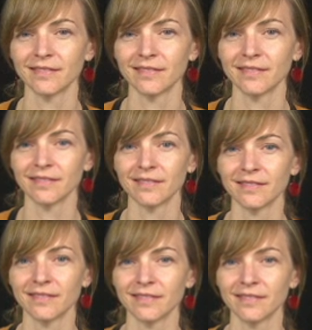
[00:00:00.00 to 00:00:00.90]

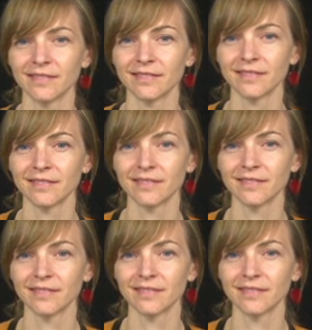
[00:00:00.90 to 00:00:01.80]

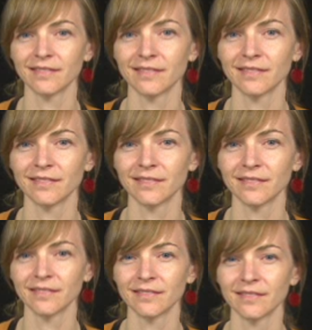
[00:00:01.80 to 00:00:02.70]

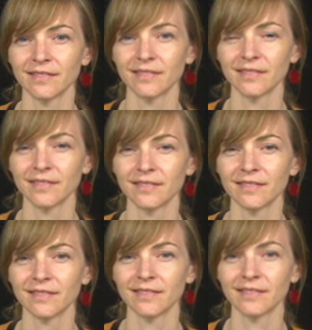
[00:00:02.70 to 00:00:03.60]

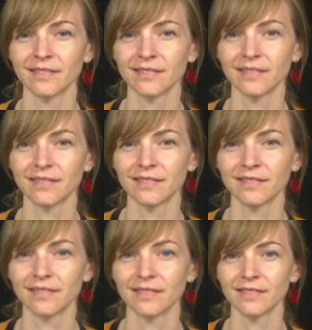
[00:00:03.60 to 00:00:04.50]

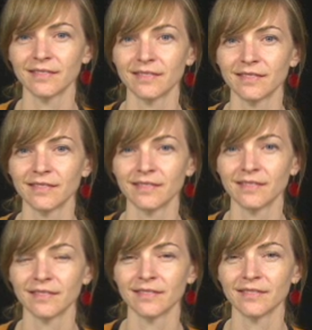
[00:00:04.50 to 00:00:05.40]

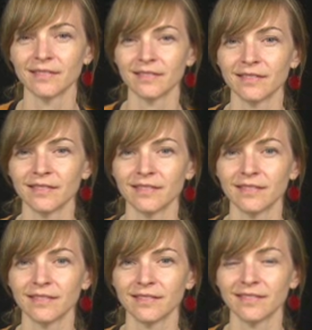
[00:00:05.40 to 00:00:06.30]

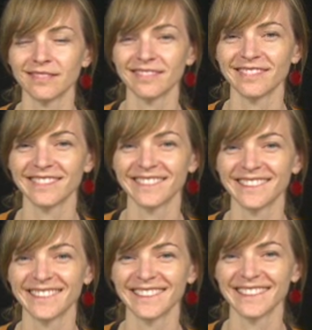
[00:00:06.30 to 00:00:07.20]

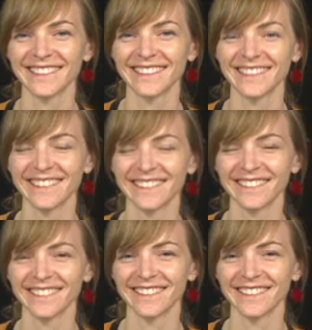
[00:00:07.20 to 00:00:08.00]
(not speaking)